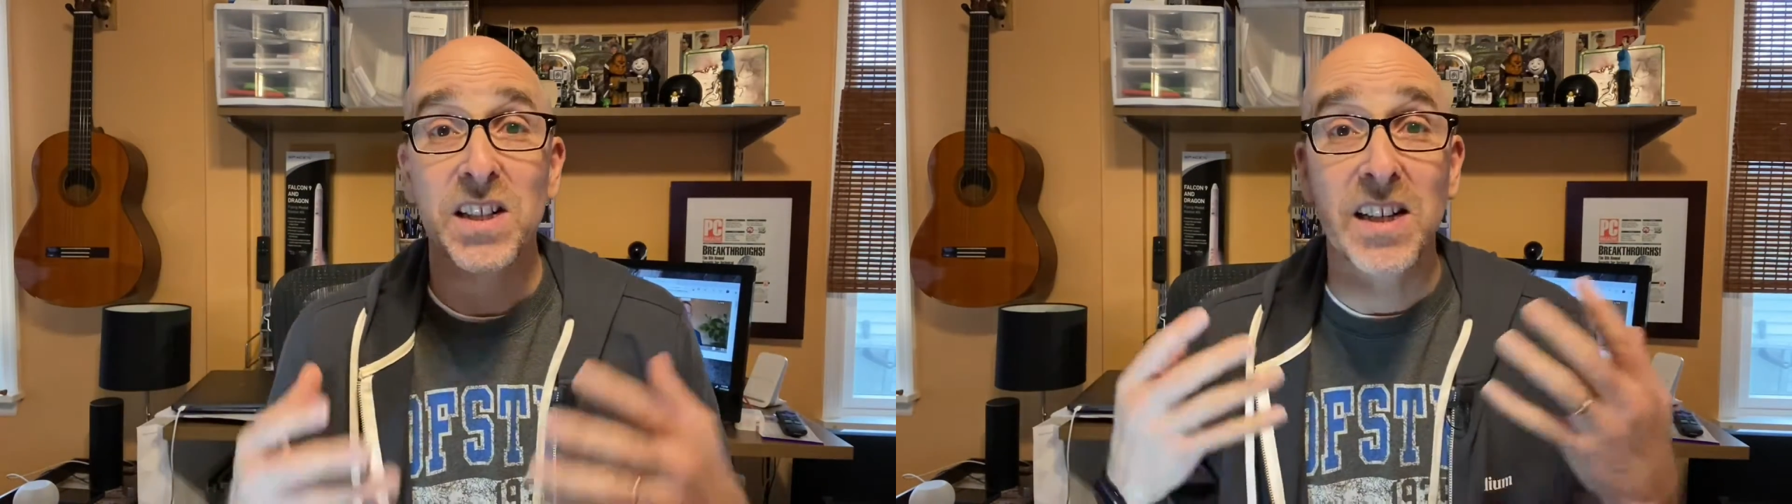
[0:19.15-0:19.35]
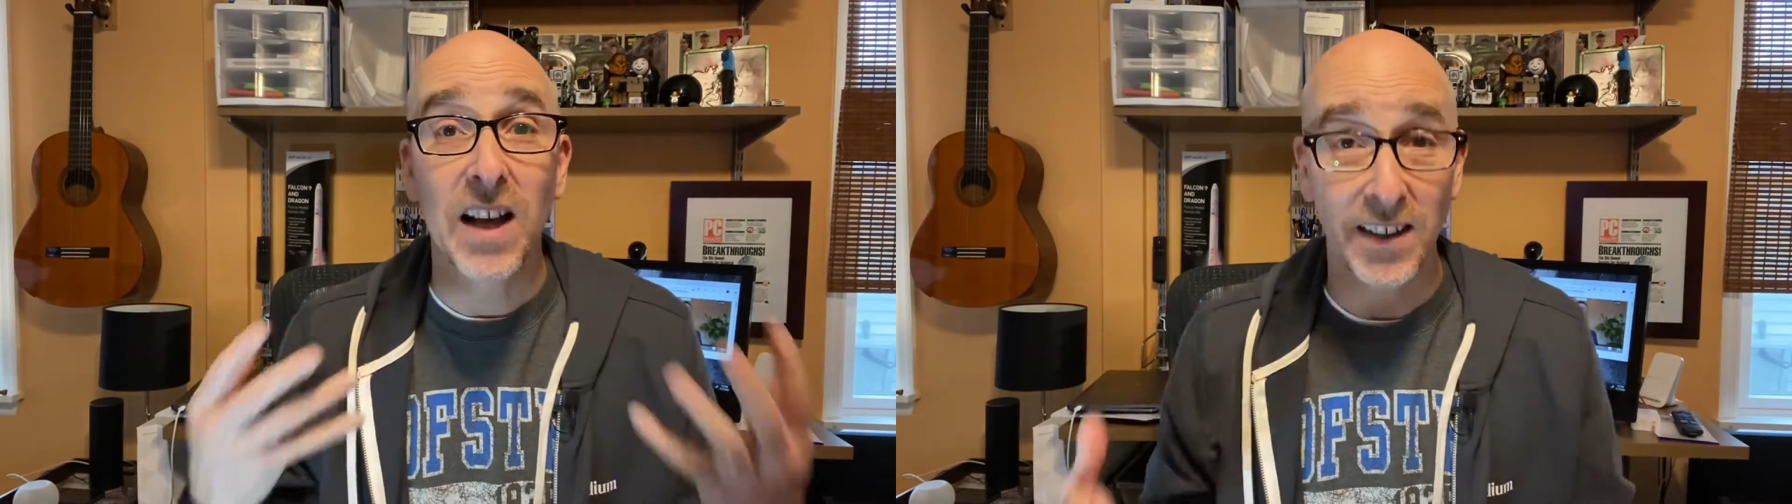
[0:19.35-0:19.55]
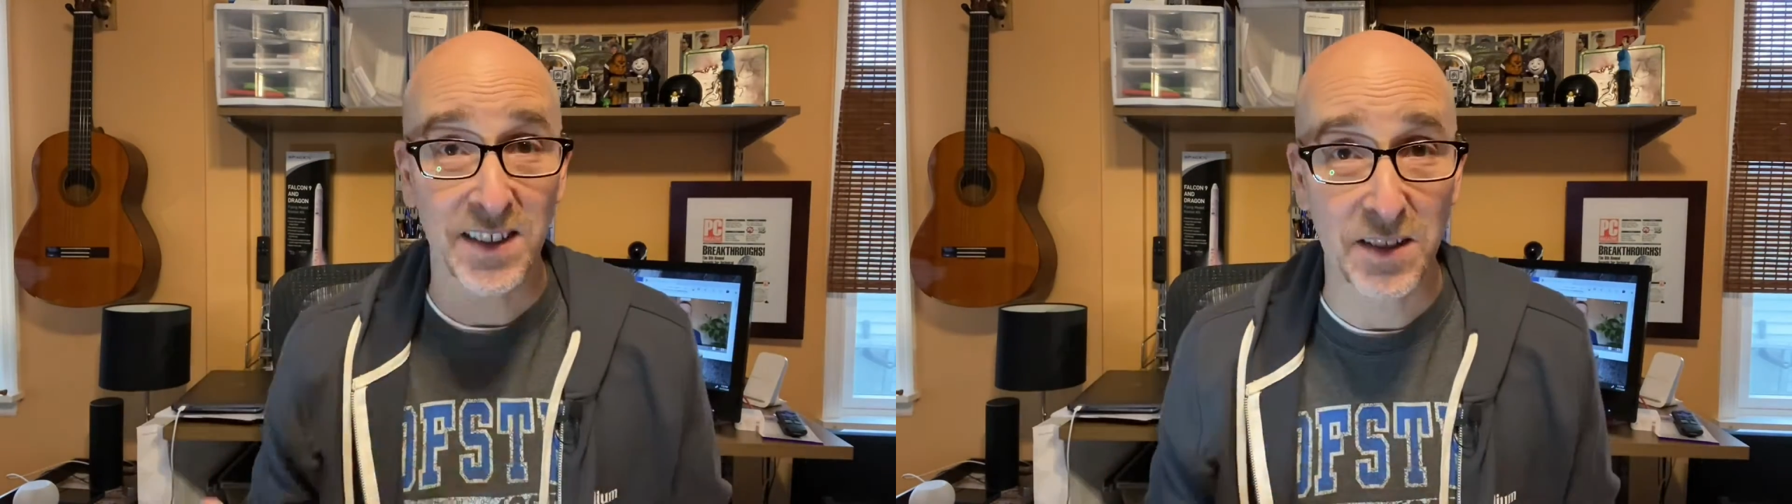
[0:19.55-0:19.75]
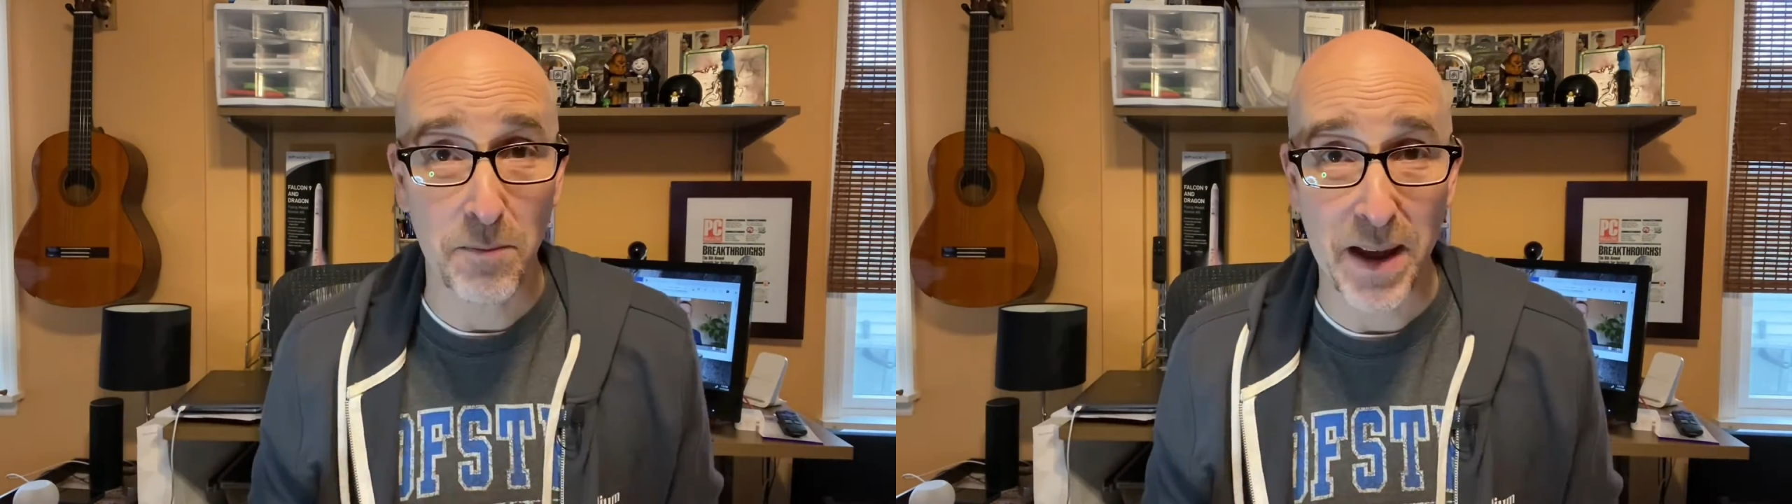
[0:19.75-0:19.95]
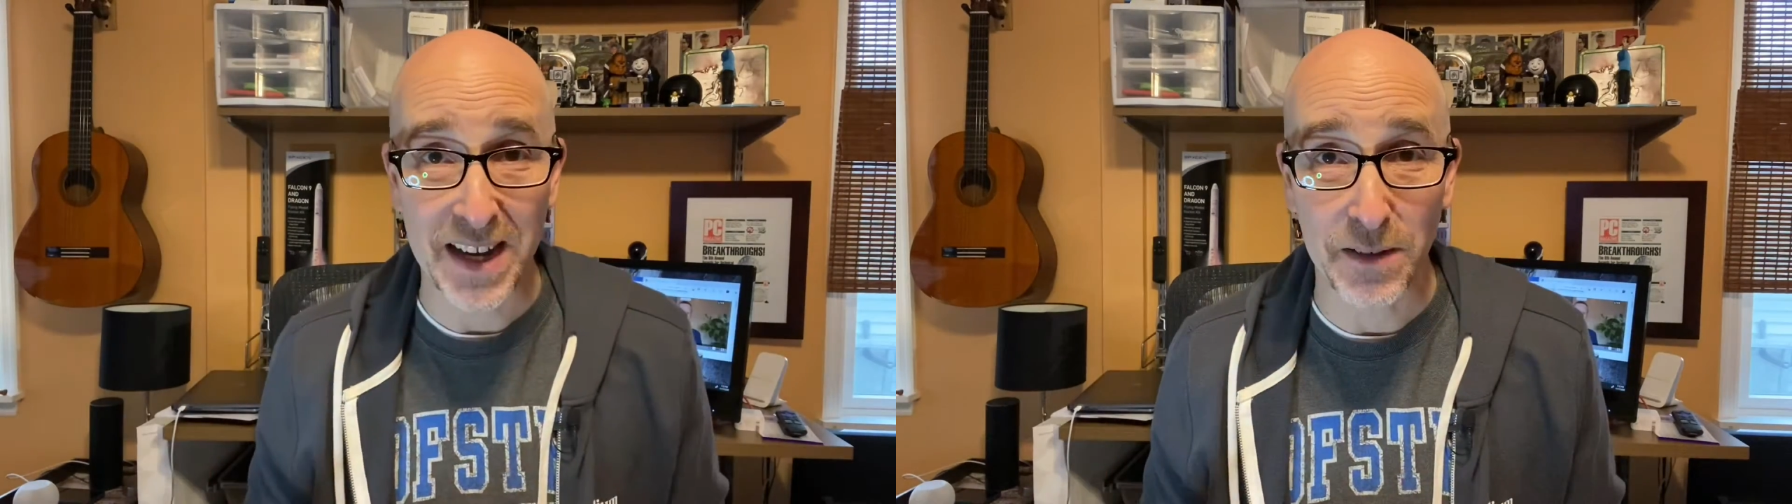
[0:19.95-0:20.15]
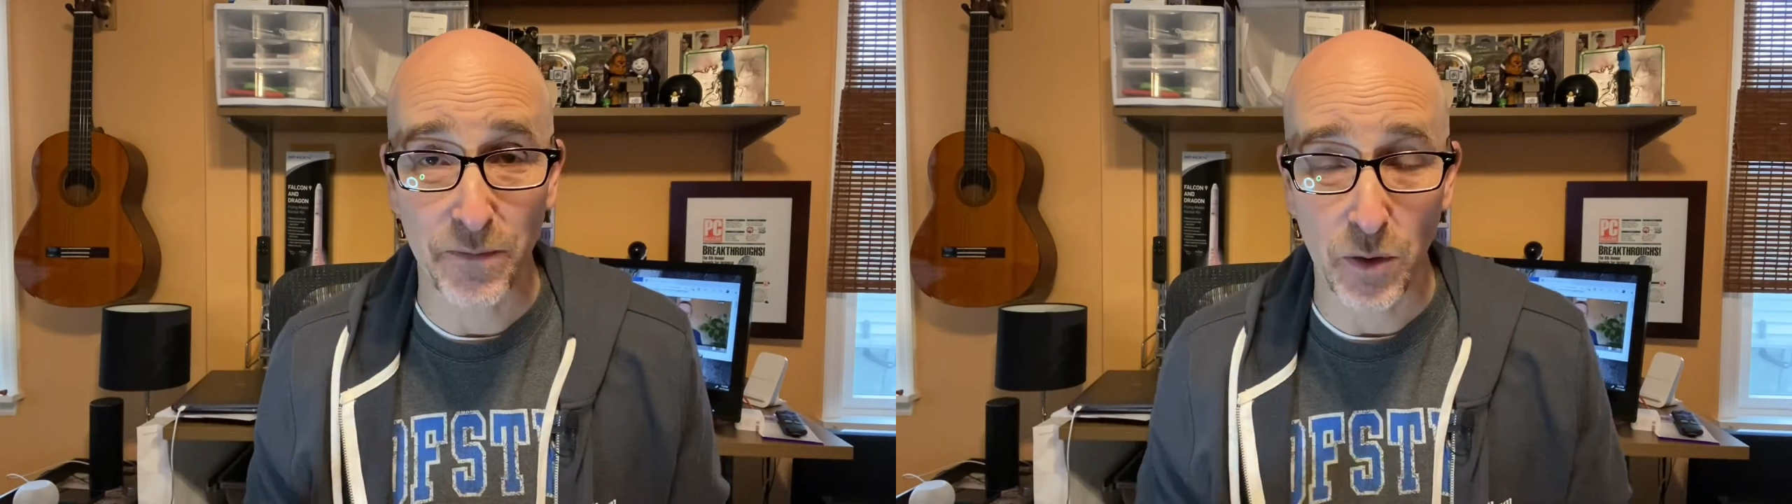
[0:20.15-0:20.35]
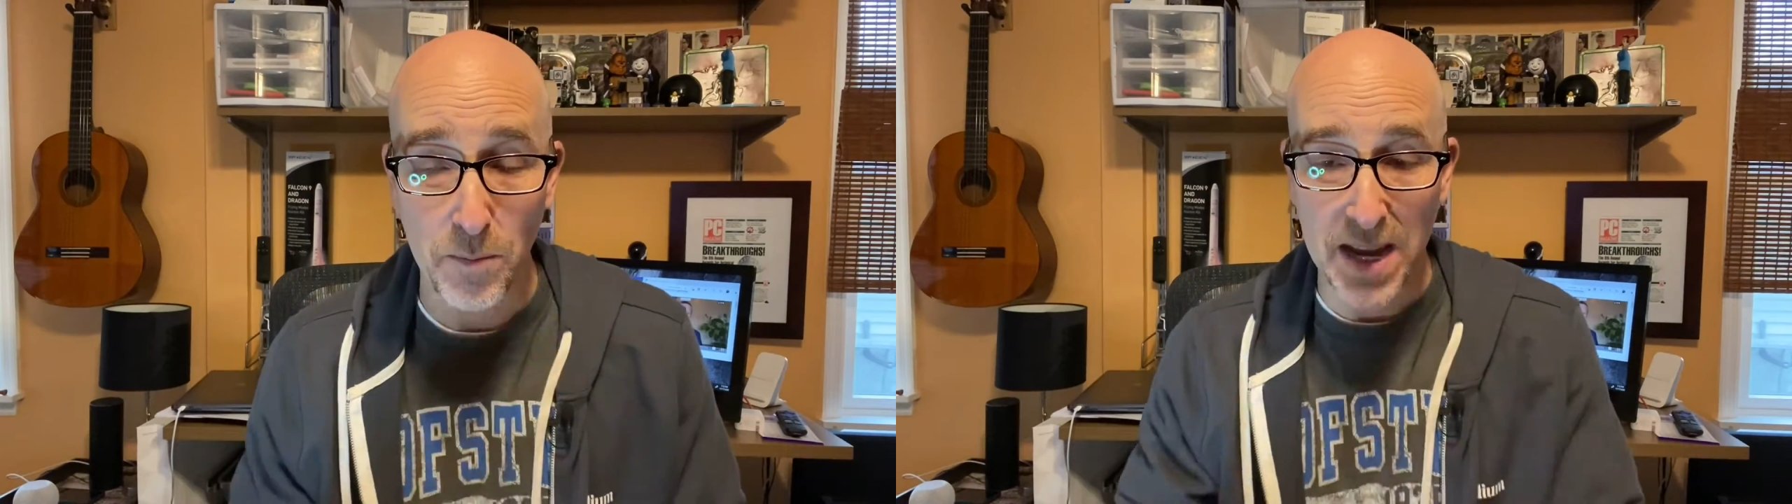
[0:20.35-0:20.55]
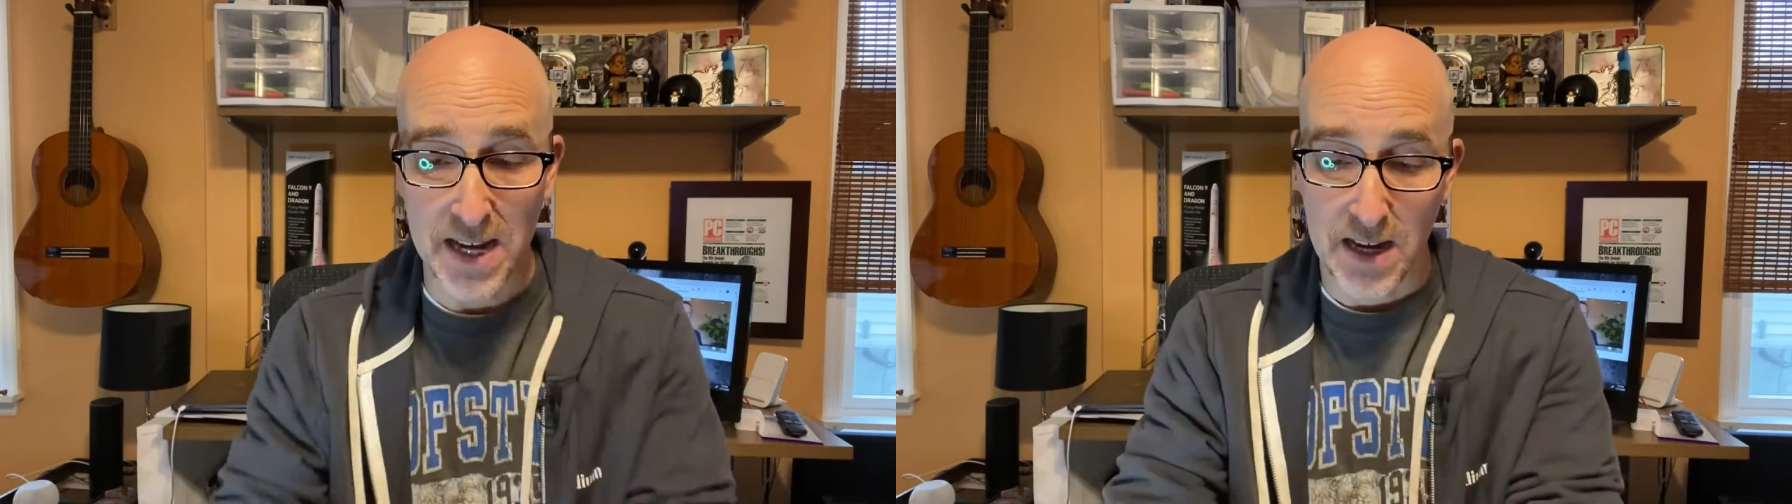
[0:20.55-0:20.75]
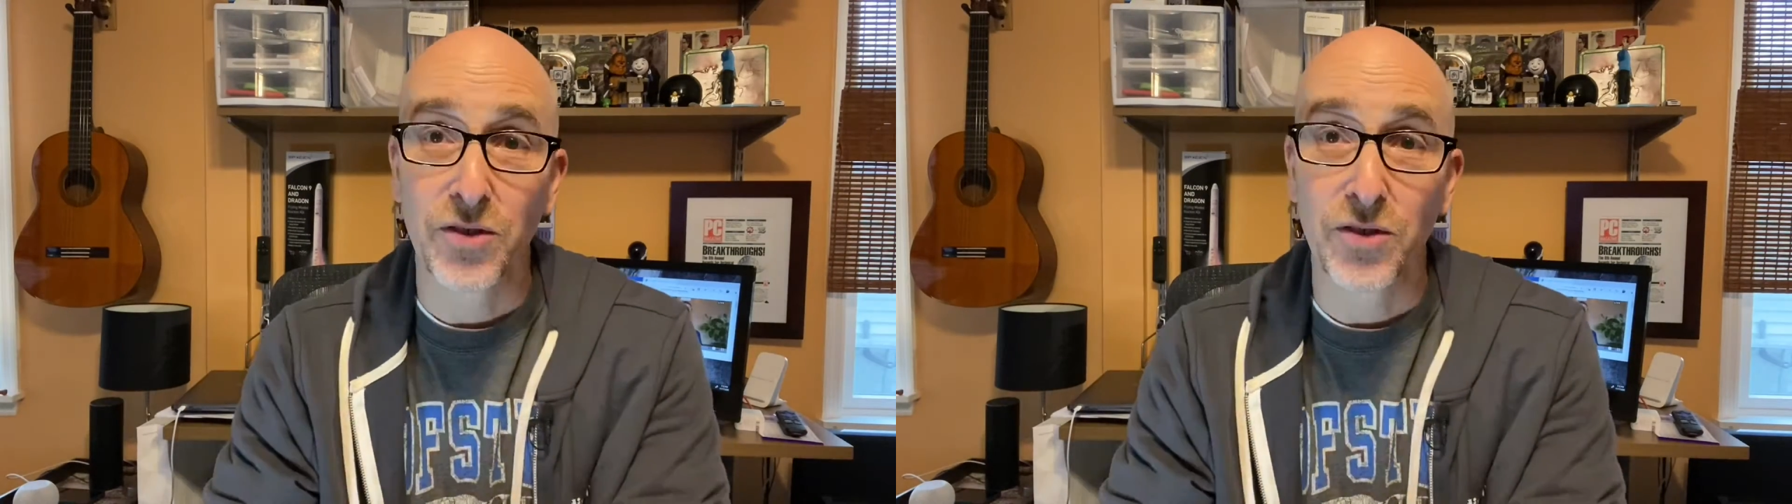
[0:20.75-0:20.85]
custom made for me.